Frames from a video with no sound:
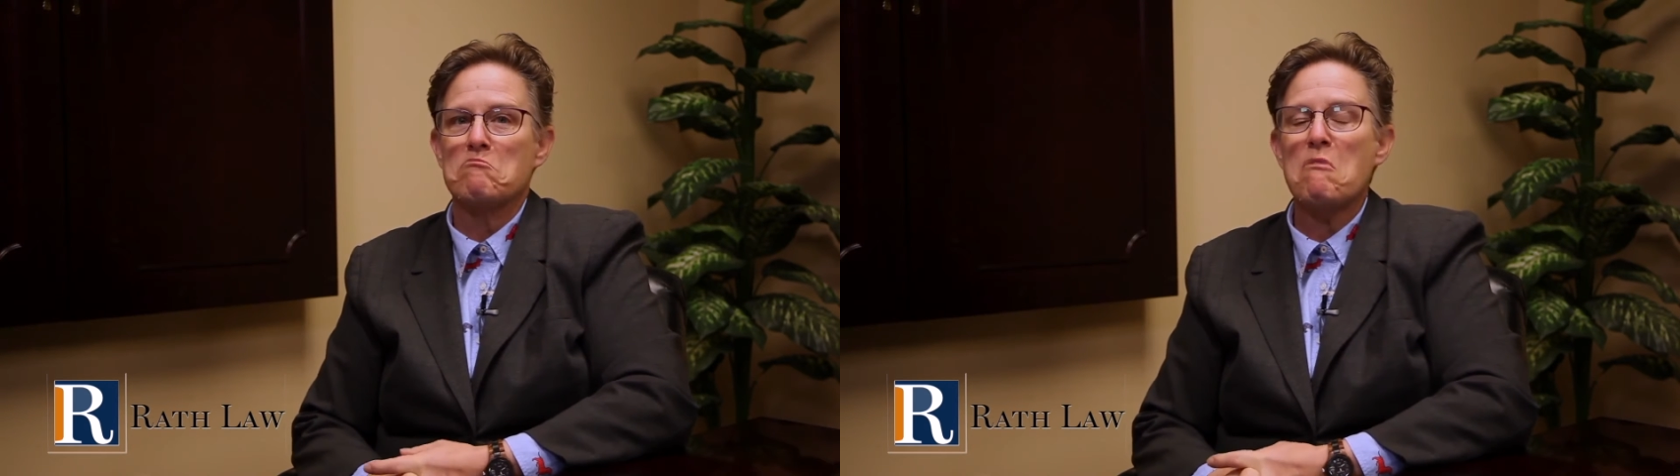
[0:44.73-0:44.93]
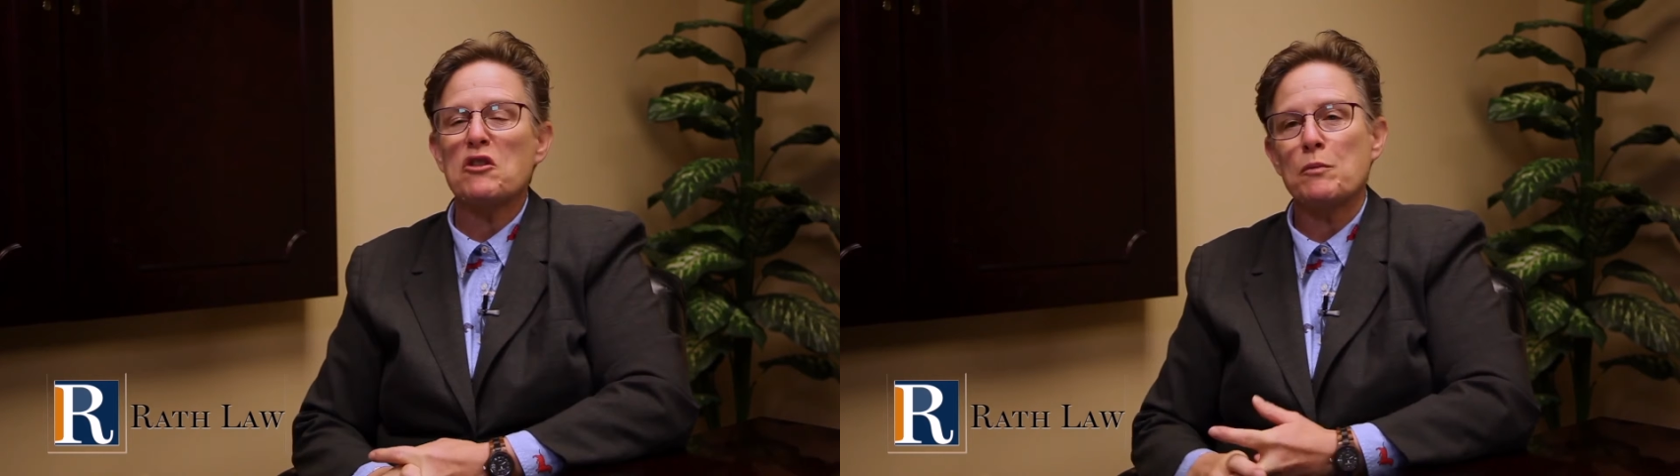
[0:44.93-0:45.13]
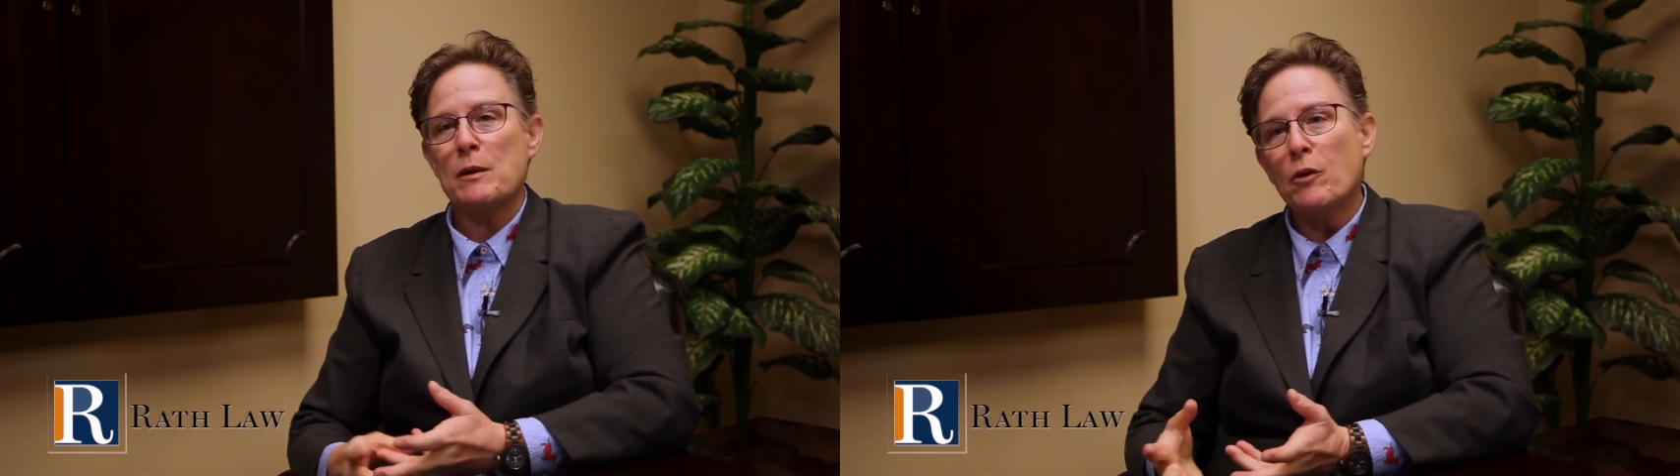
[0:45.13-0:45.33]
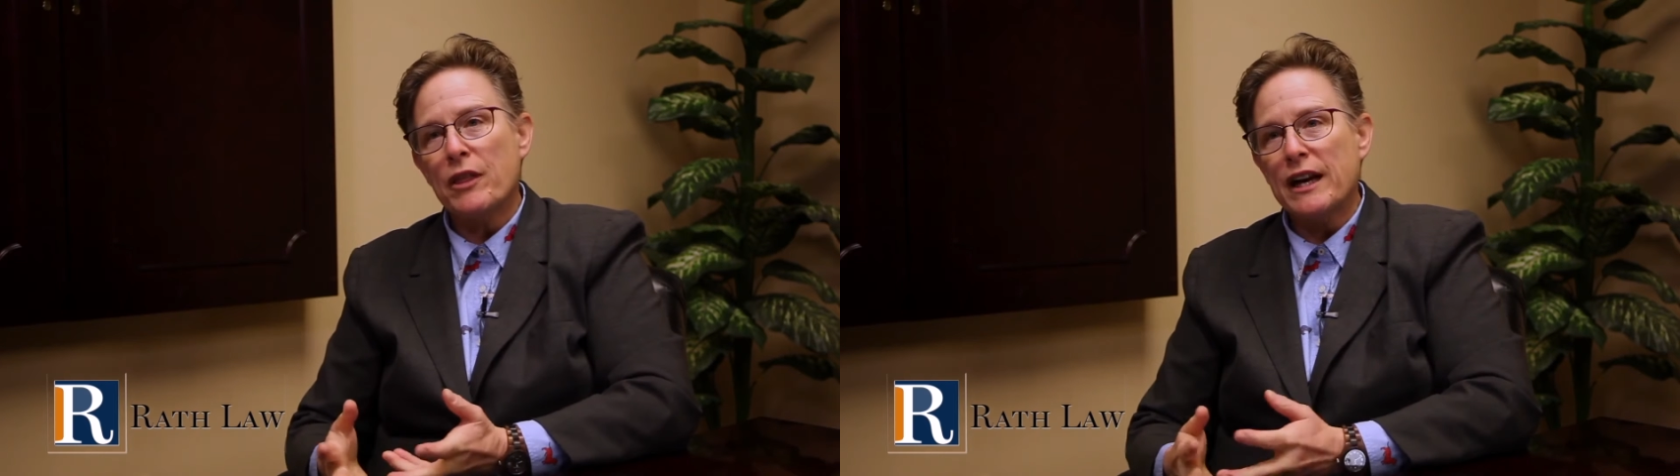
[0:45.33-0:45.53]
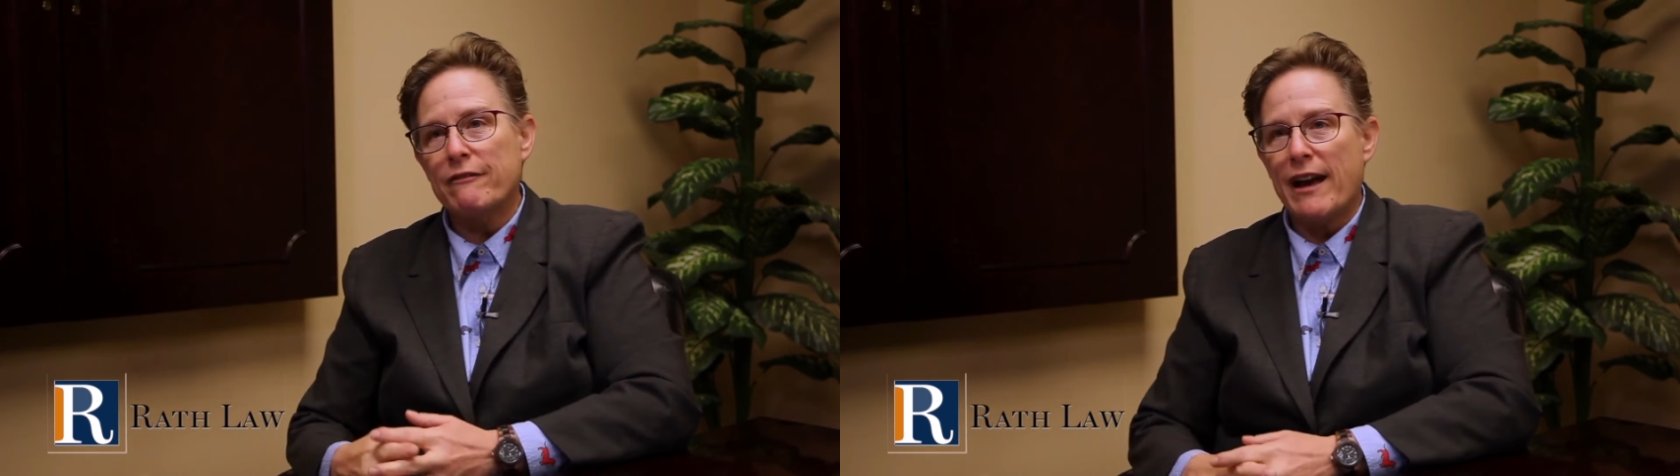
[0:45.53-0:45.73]
Most people
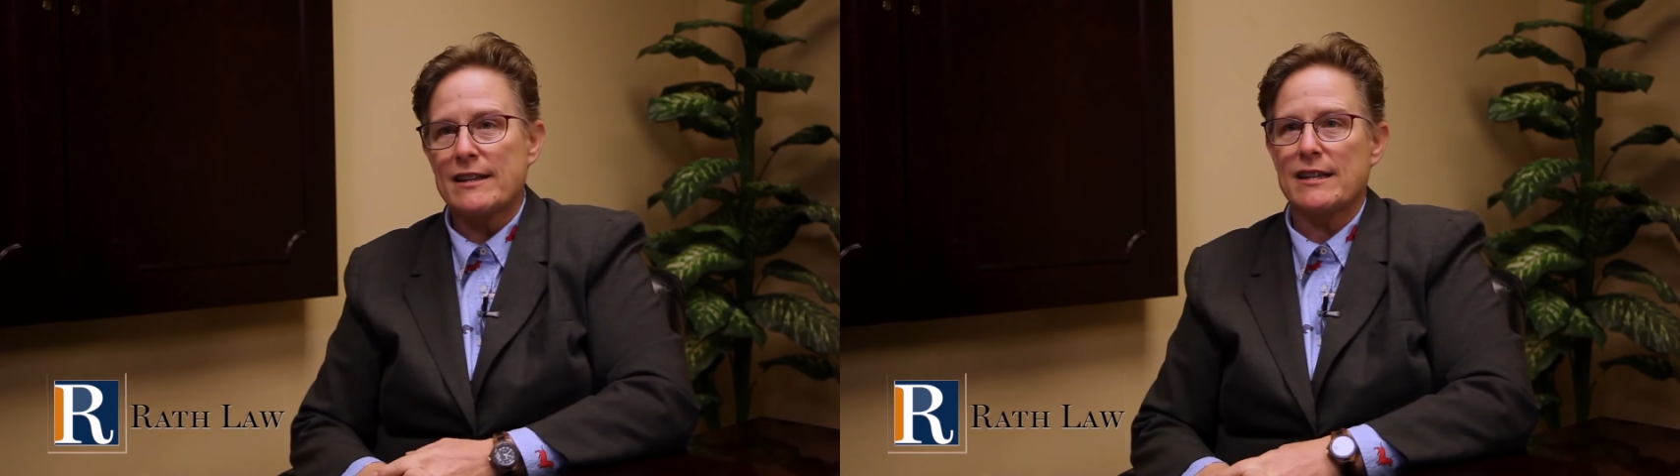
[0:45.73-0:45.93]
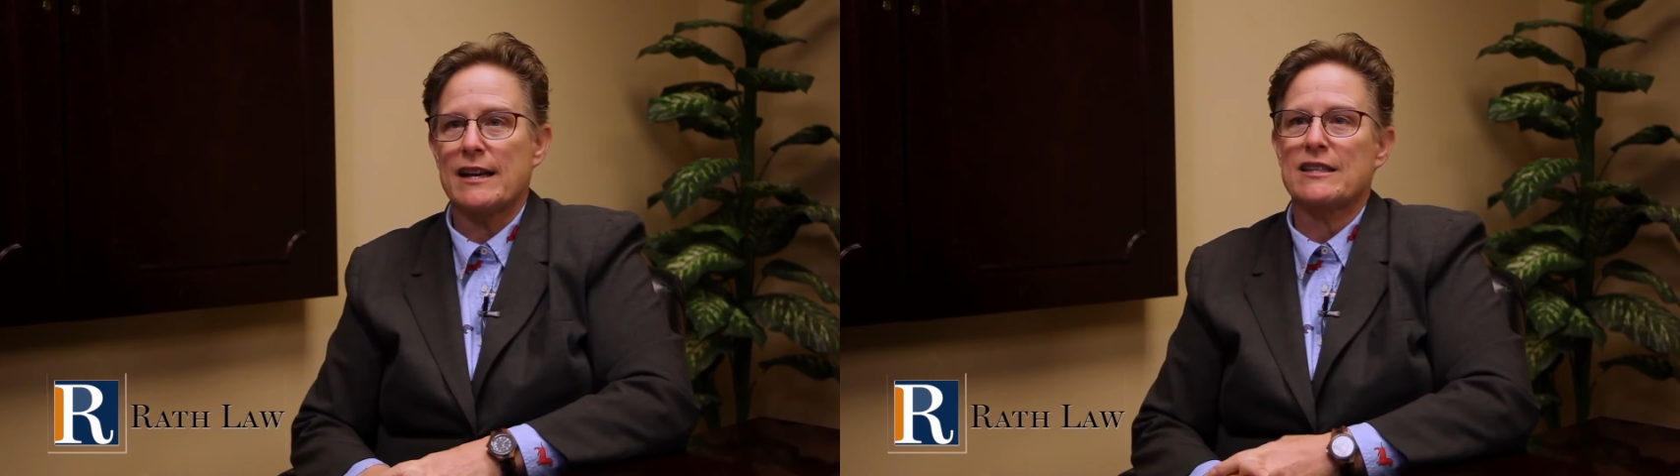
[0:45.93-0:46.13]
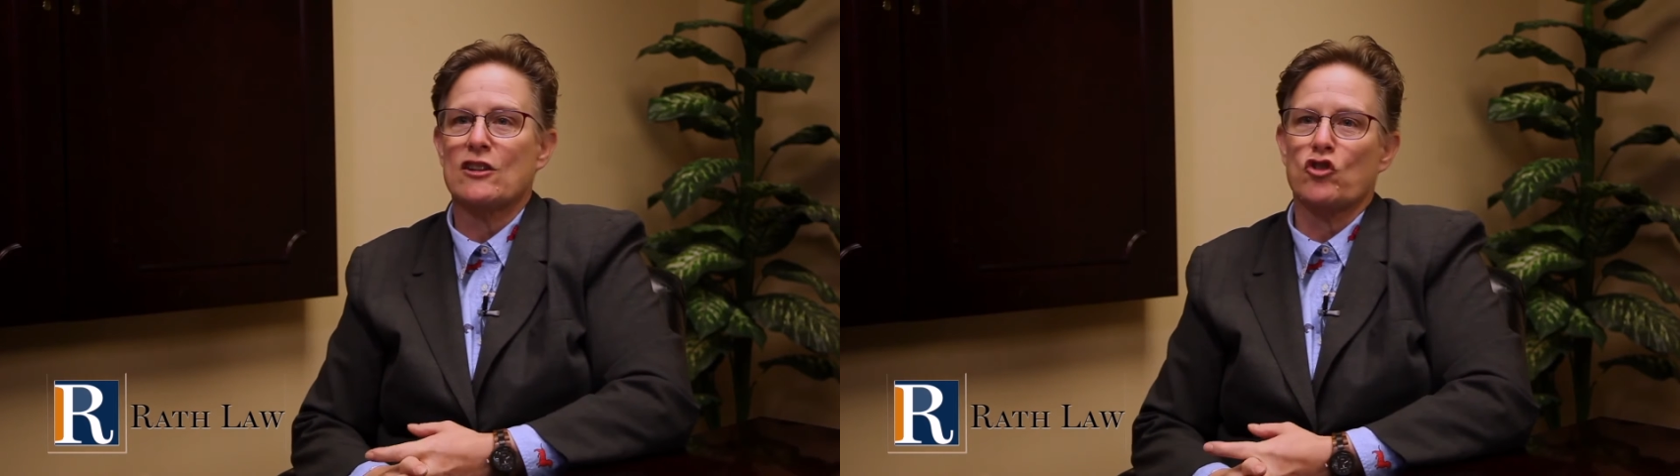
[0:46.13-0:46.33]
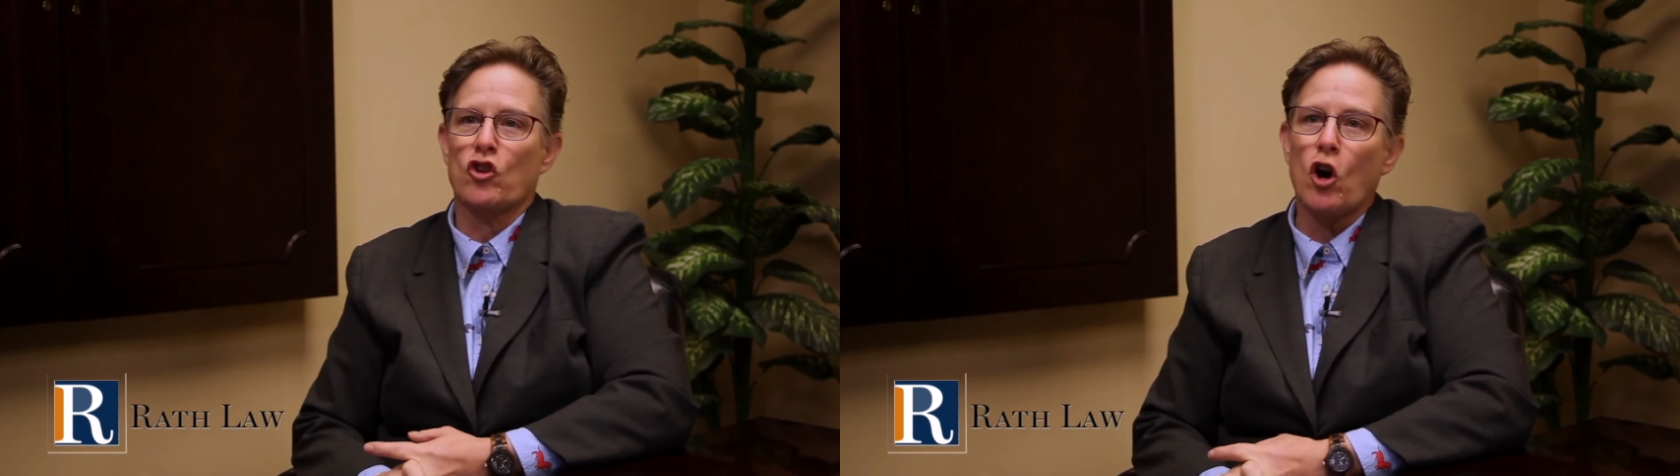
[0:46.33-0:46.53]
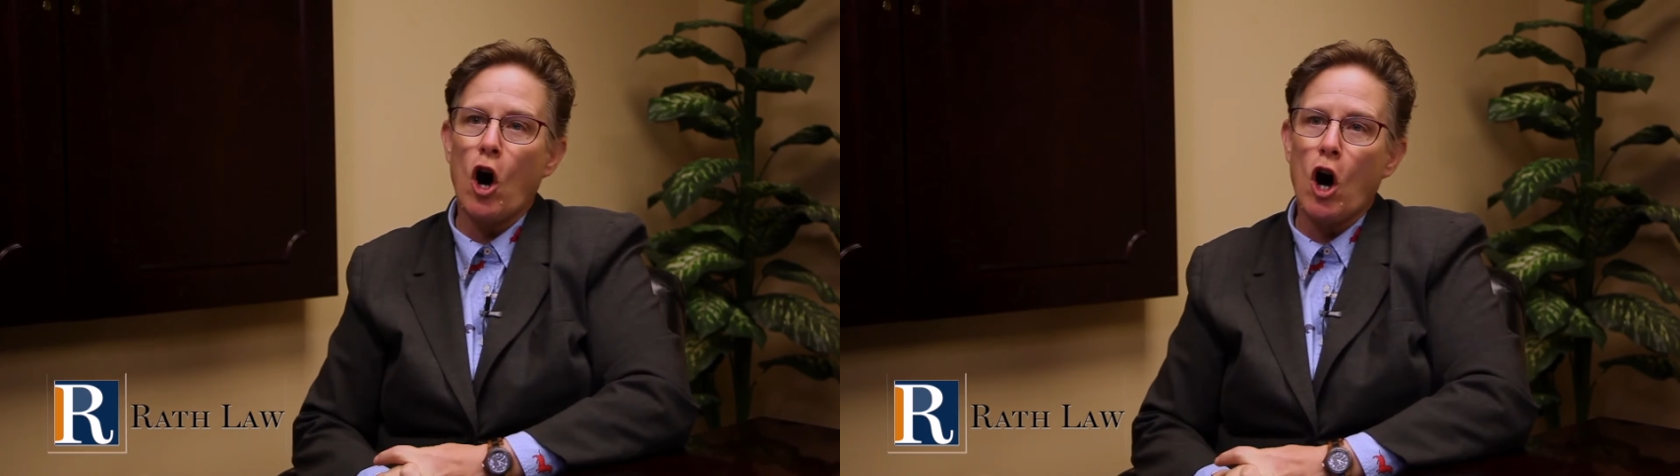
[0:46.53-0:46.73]
think of assets as your
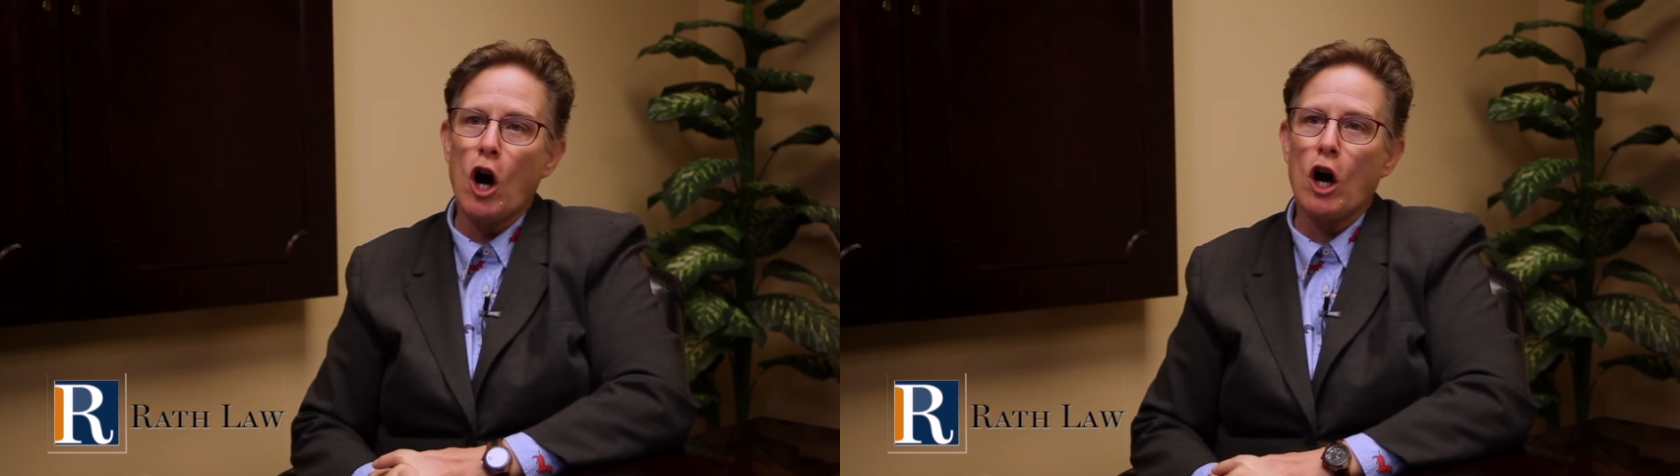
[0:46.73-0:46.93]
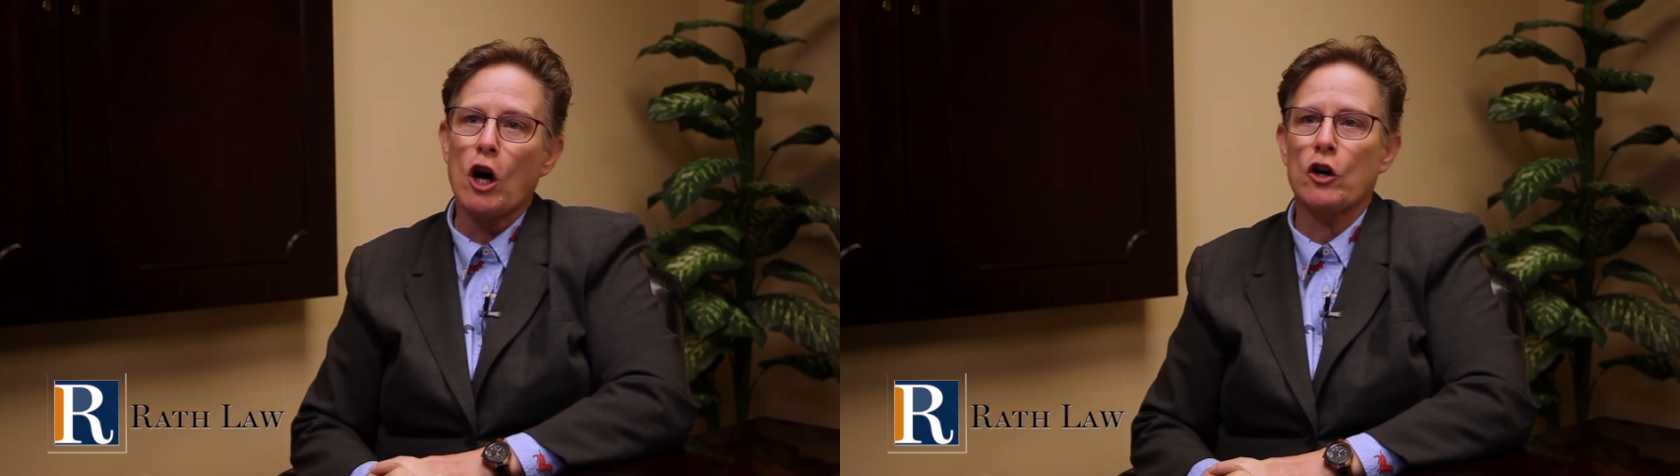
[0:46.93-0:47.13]
car,